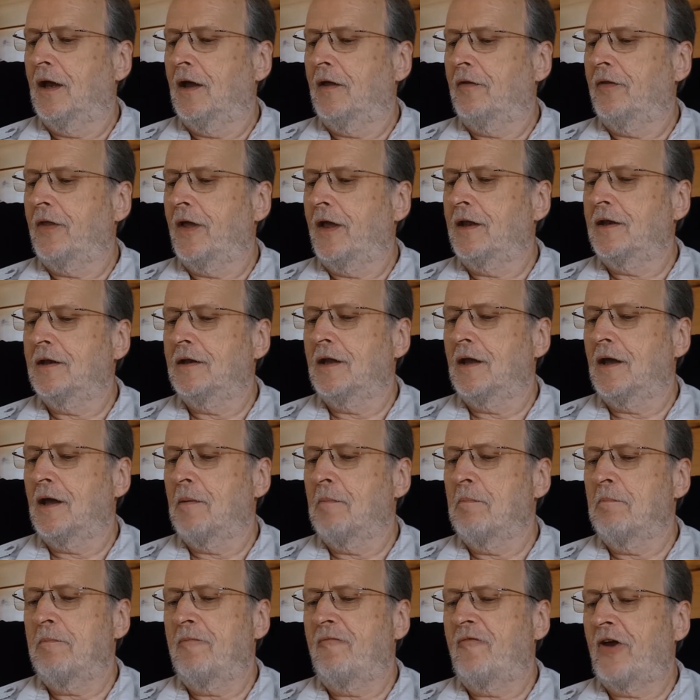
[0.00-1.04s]

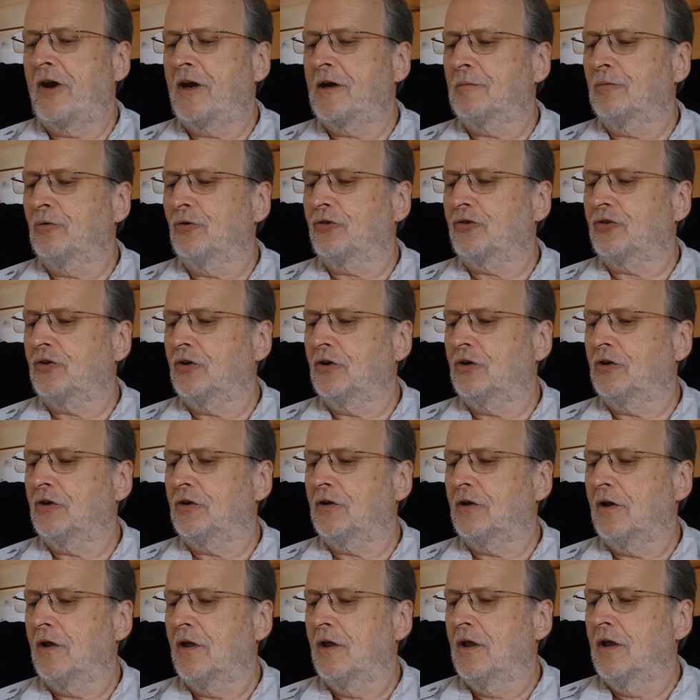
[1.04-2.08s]
Then, Venerable
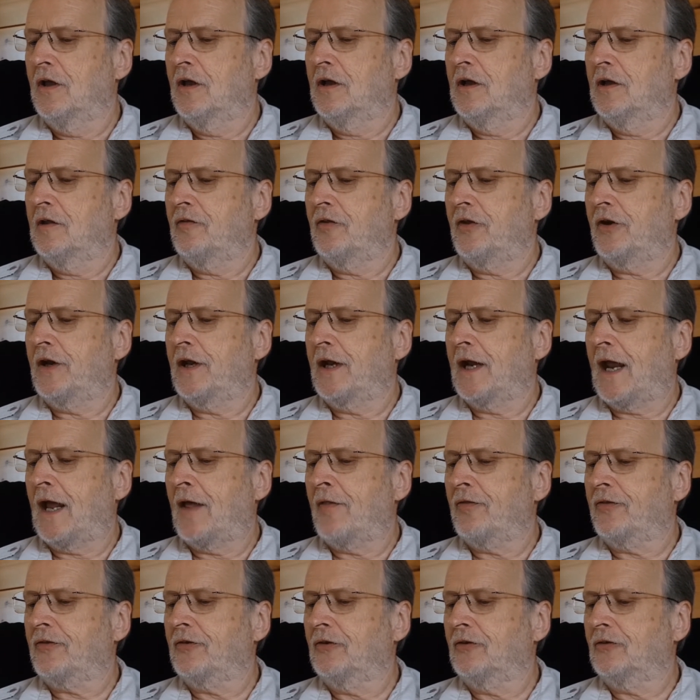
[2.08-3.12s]
Sir, the
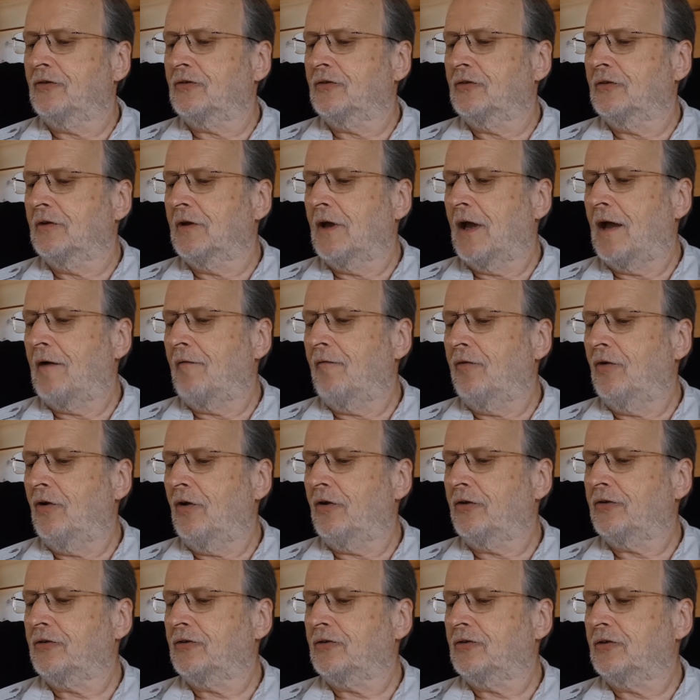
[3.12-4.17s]
Naganthas have
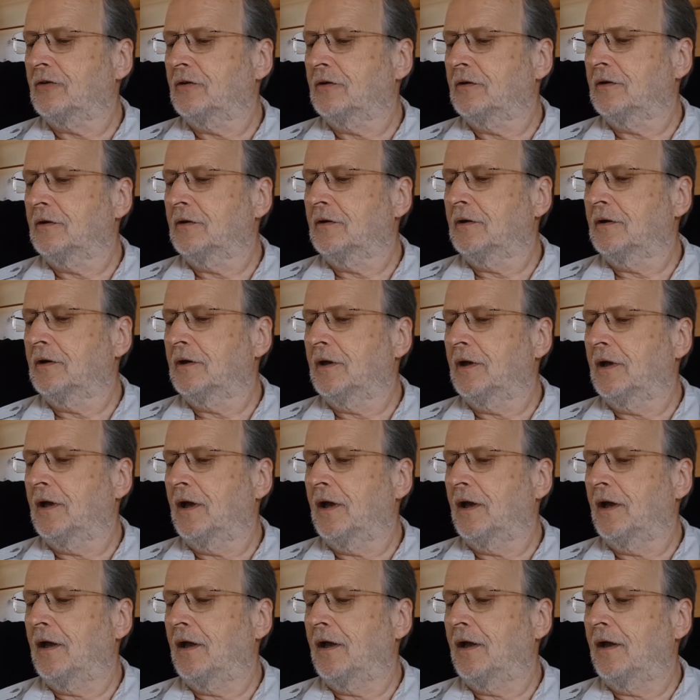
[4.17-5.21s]
lost
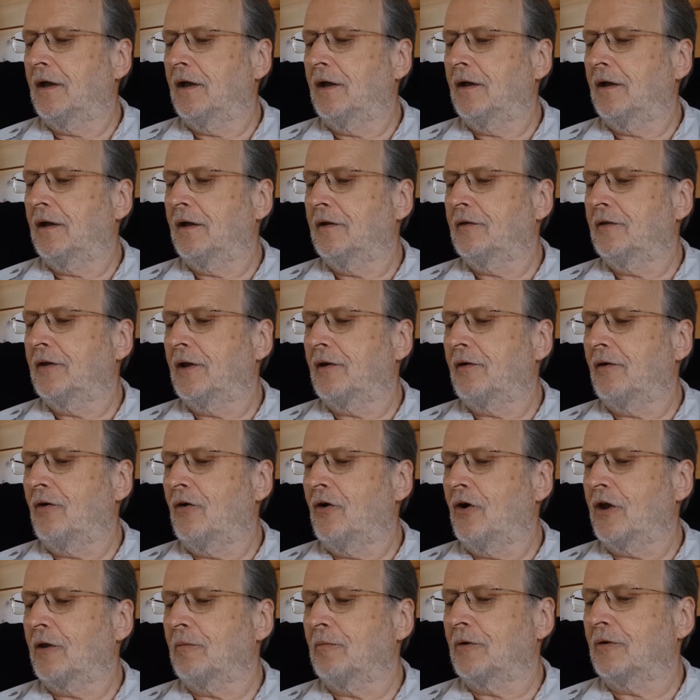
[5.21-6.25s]
their
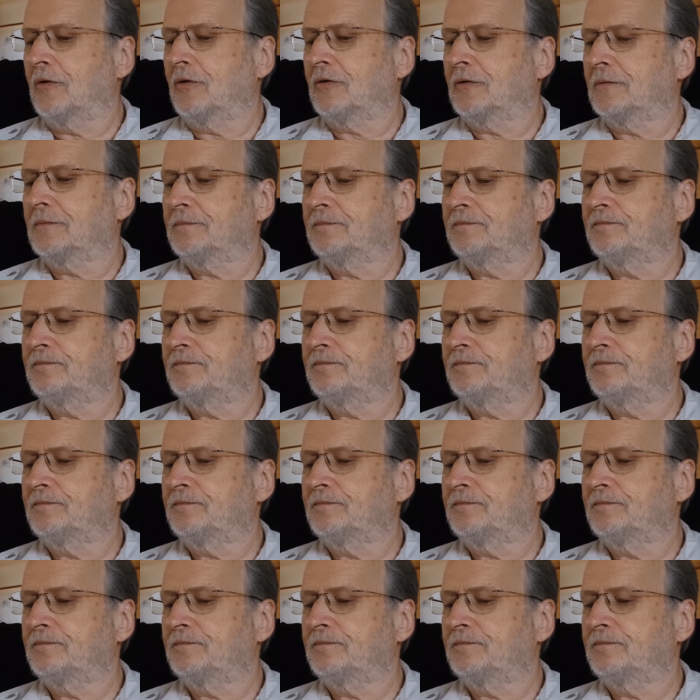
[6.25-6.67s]
argument.